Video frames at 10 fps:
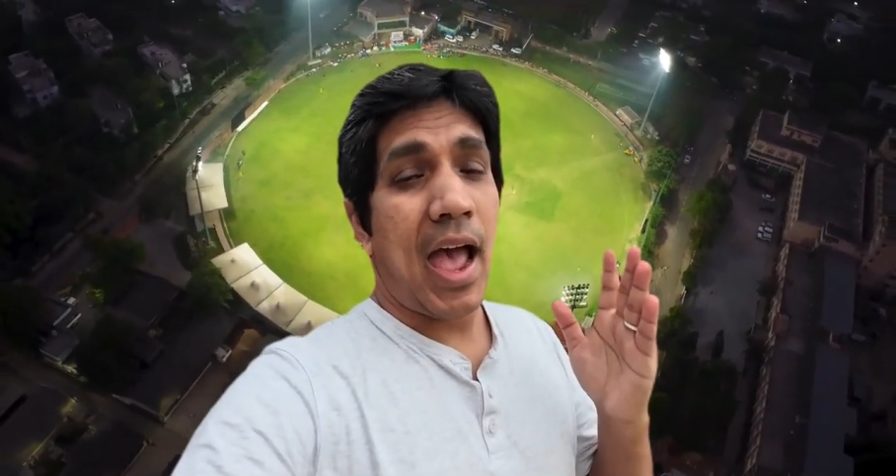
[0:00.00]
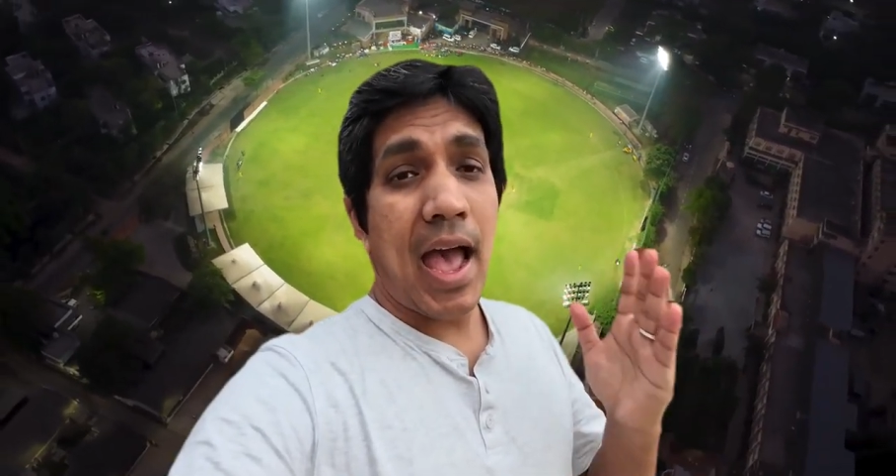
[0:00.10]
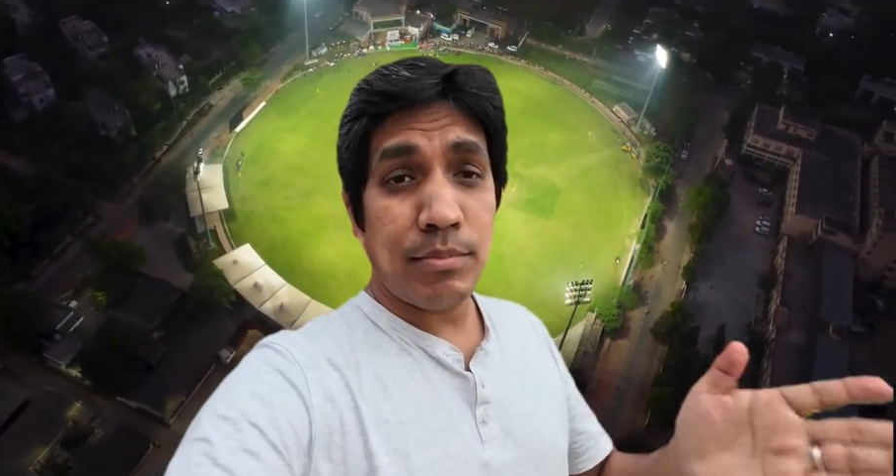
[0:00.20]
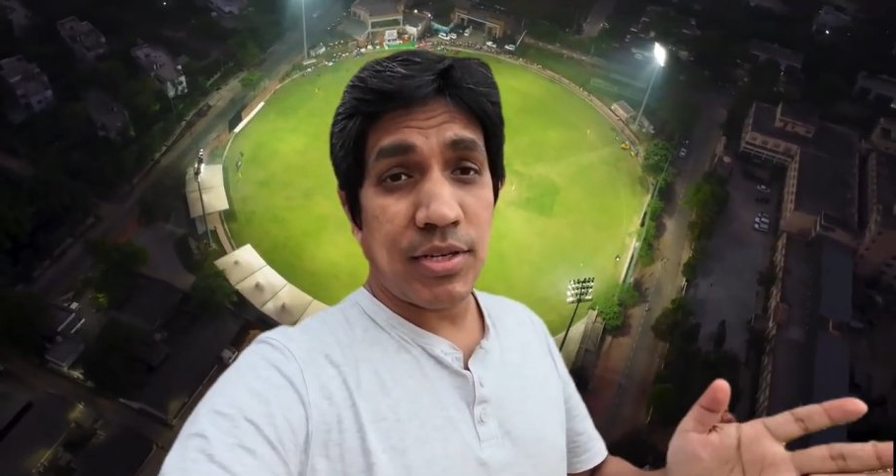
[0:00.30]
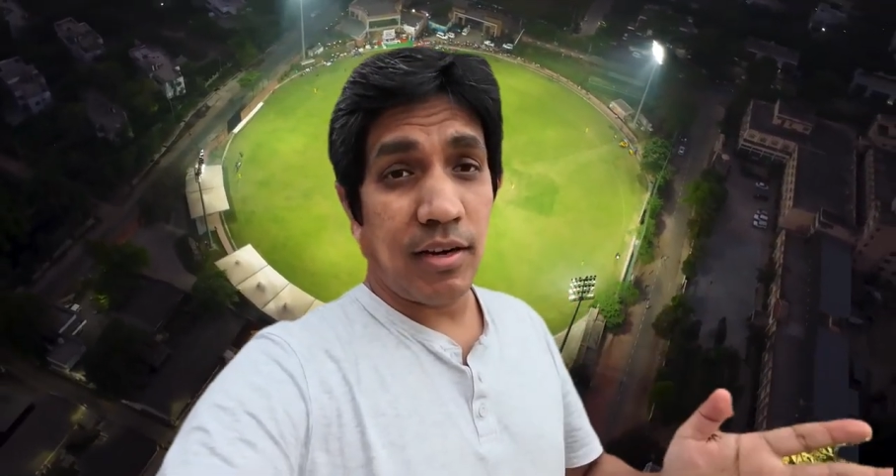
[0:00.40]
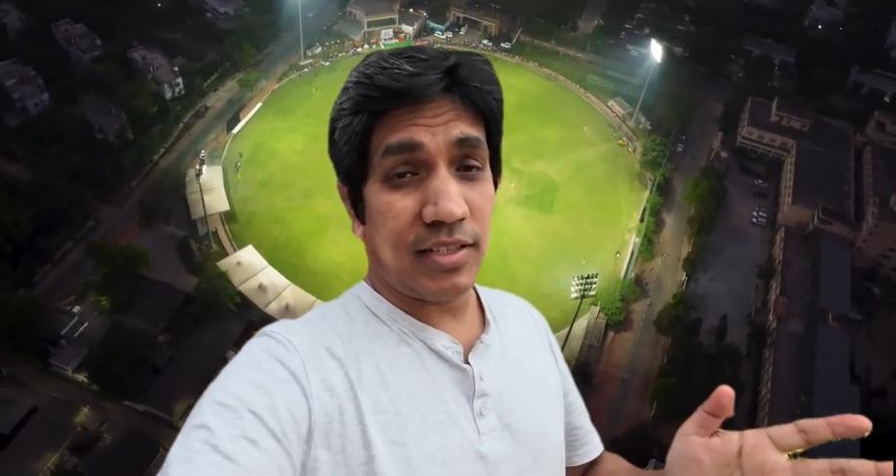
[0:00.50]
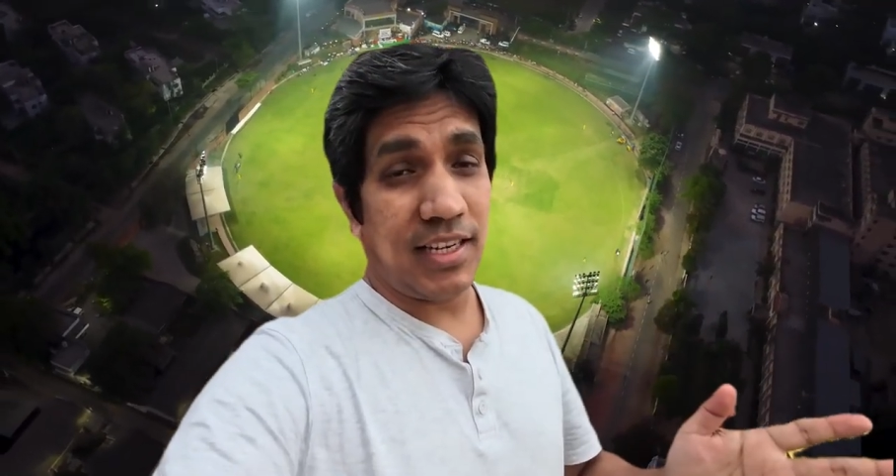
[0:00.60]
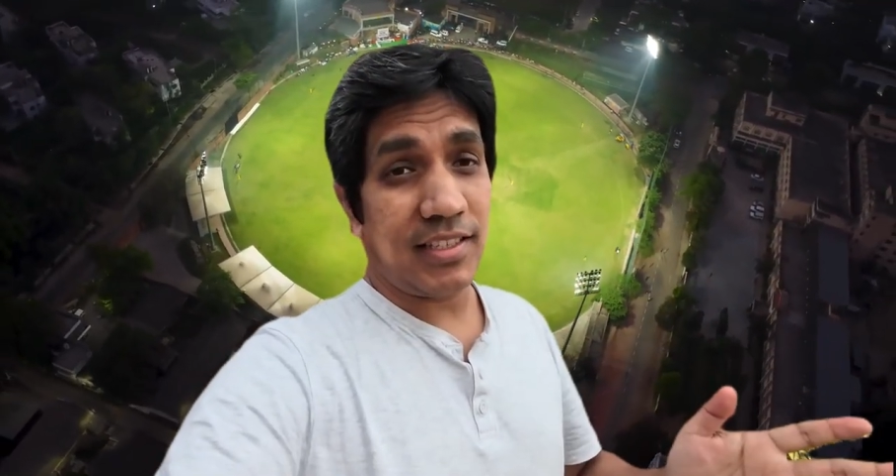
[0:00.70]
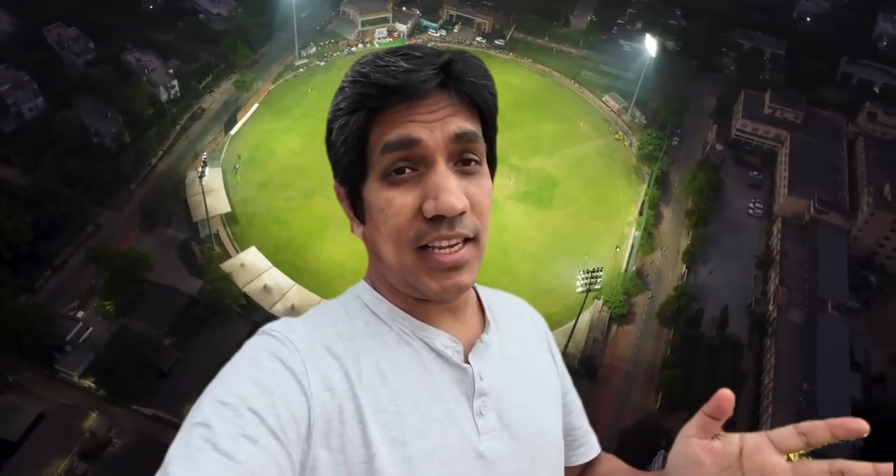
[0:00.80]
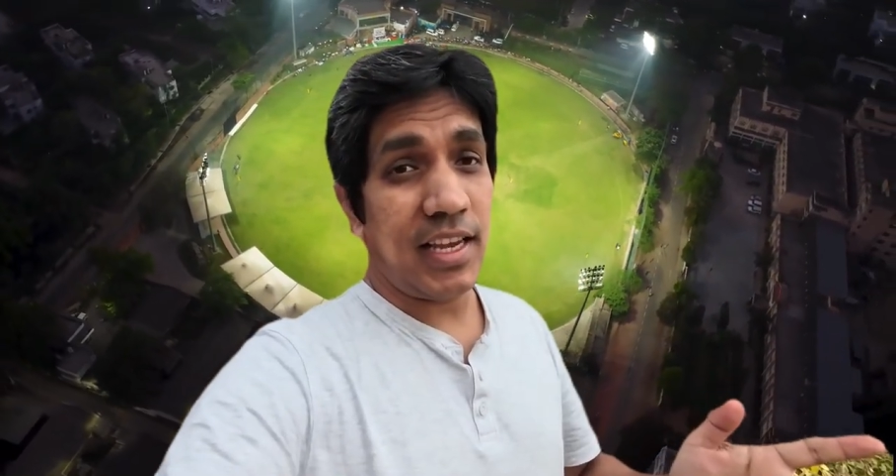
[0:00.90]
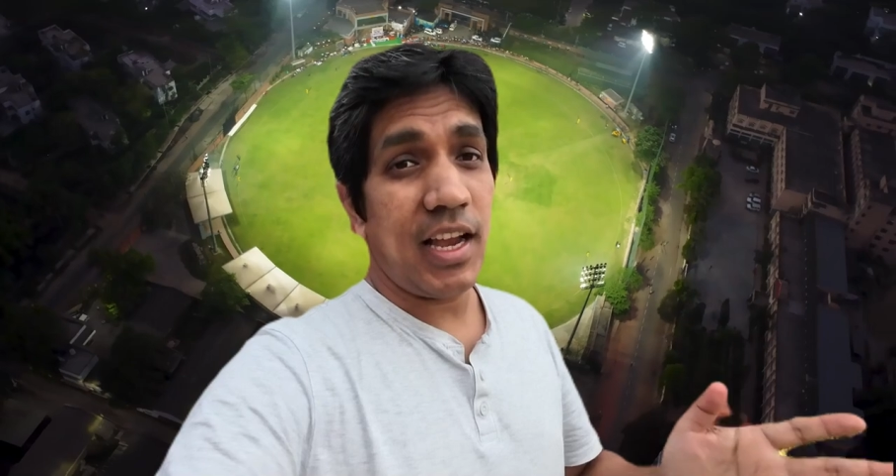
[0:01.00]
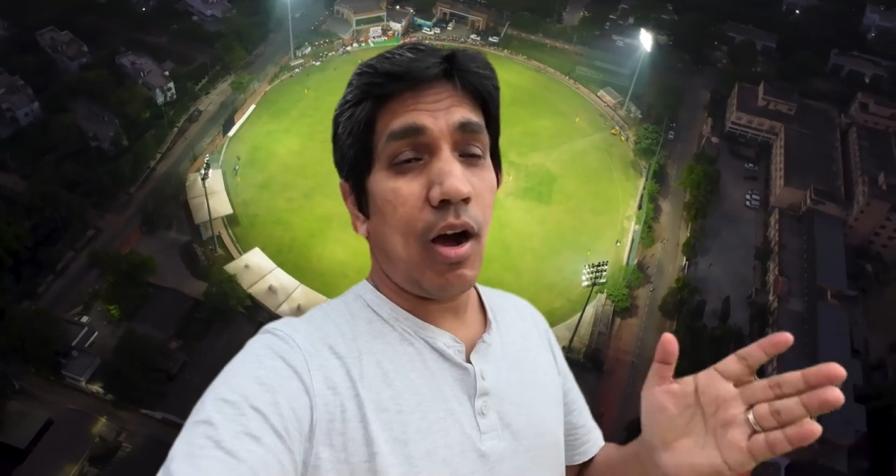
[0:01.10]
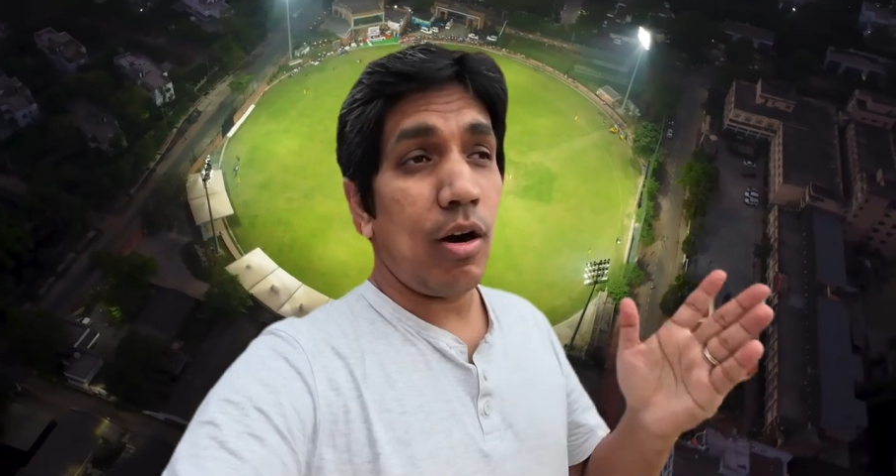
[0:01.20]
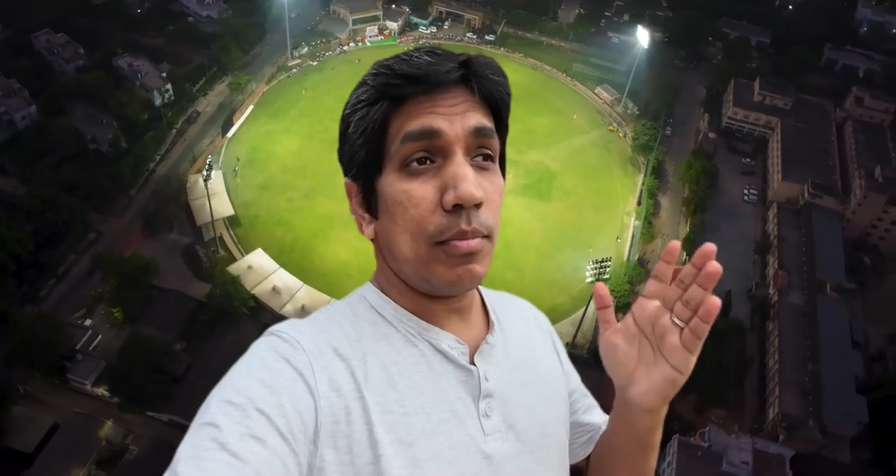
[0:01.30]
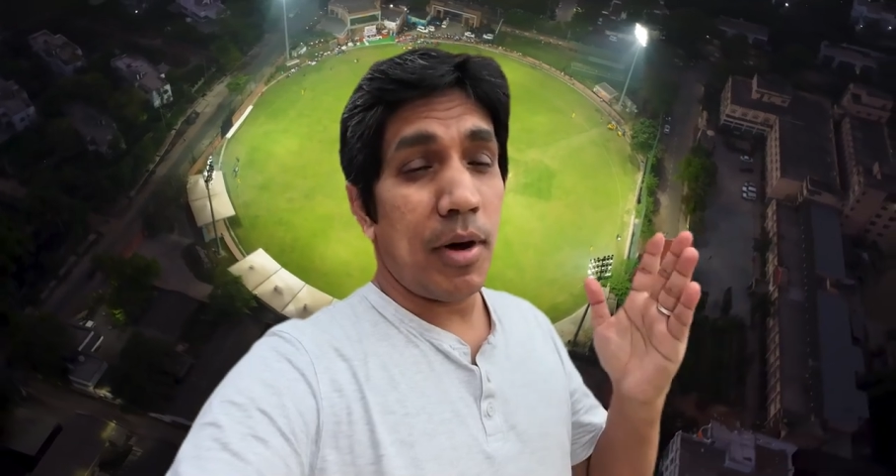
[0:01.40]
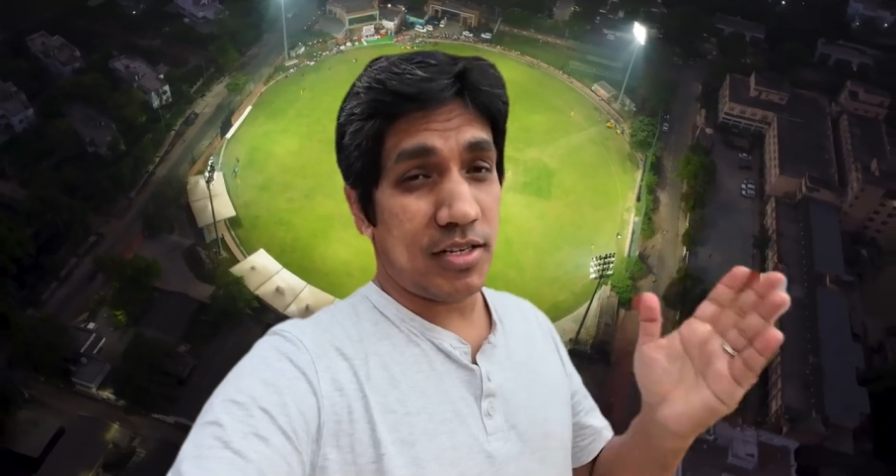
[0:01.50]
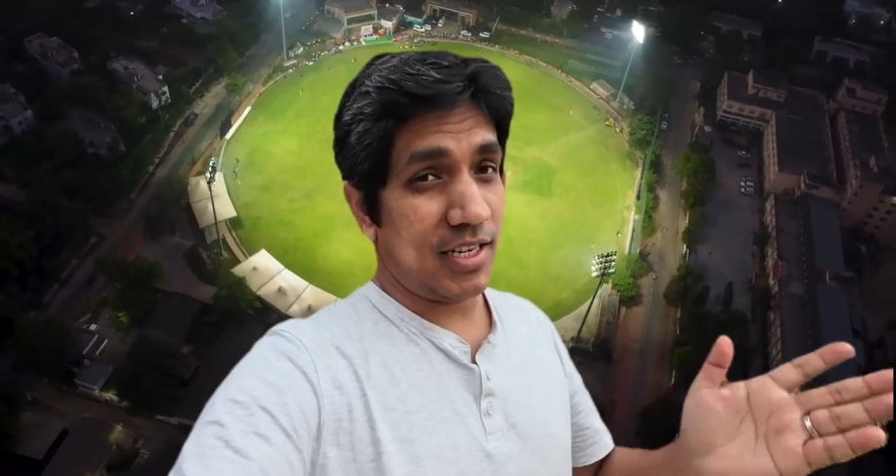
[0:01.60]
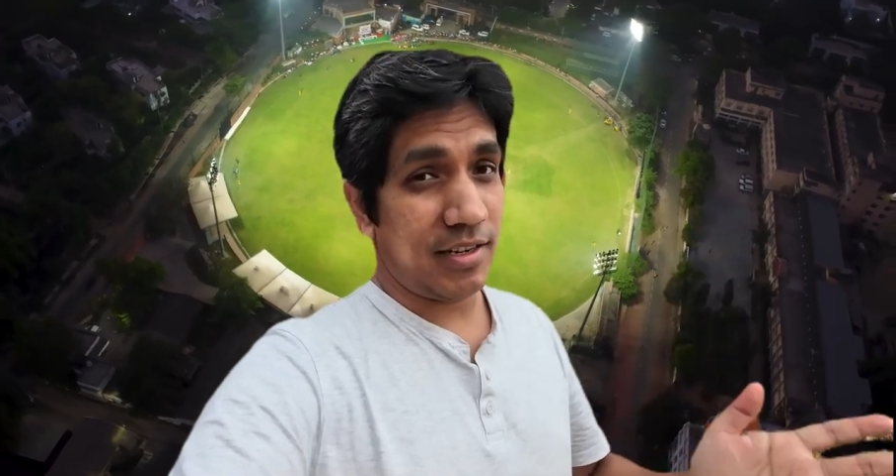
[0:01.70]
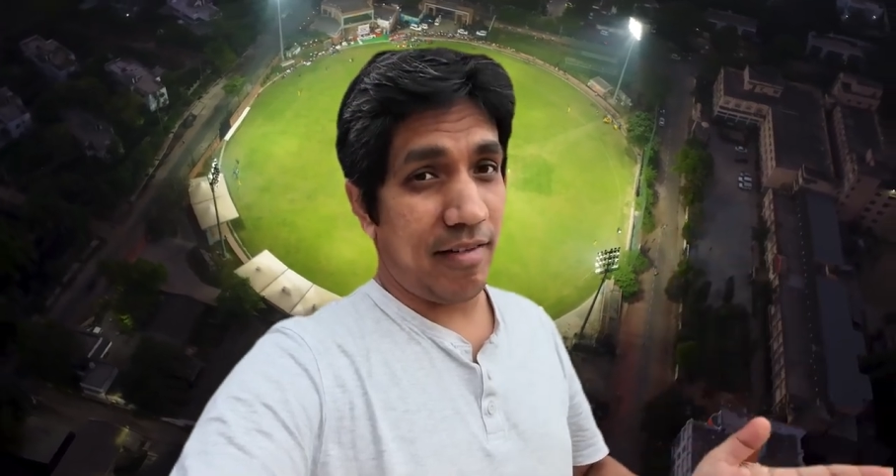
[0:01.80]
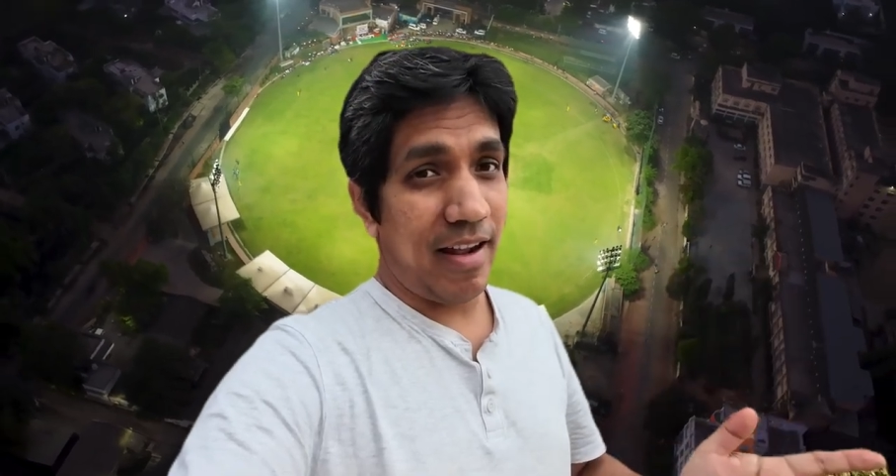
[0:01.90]
Amtil CC on
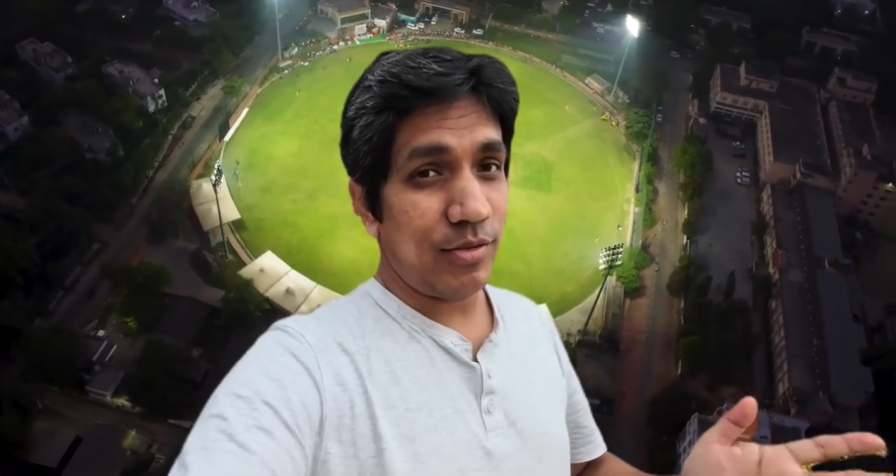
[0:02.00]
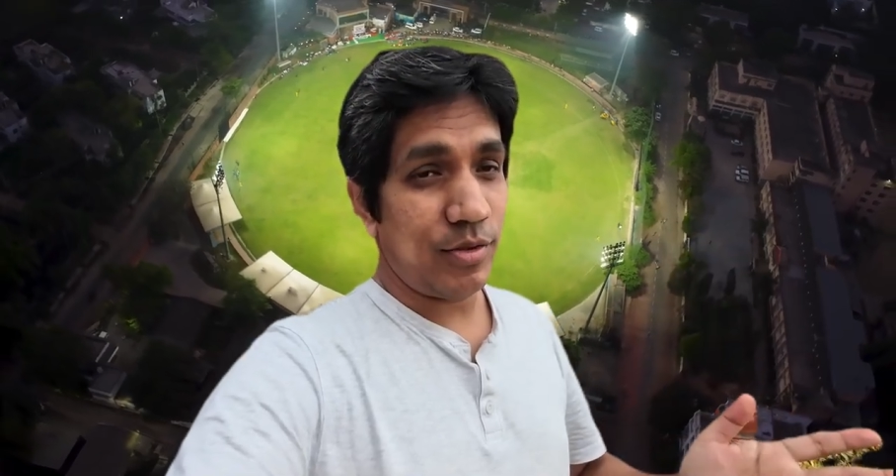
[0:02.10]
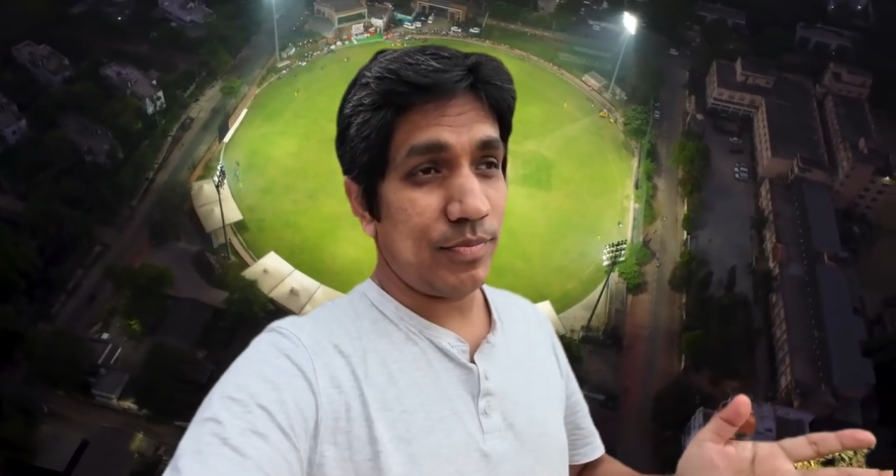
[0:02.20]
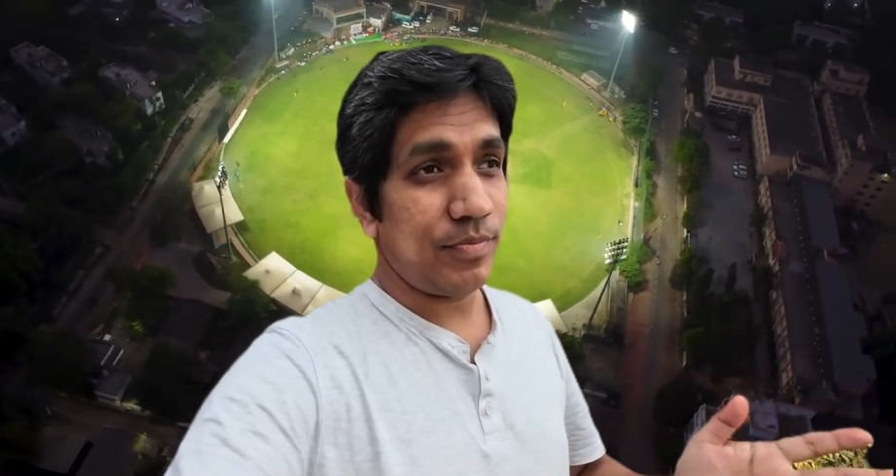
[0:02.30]
Marston Ground.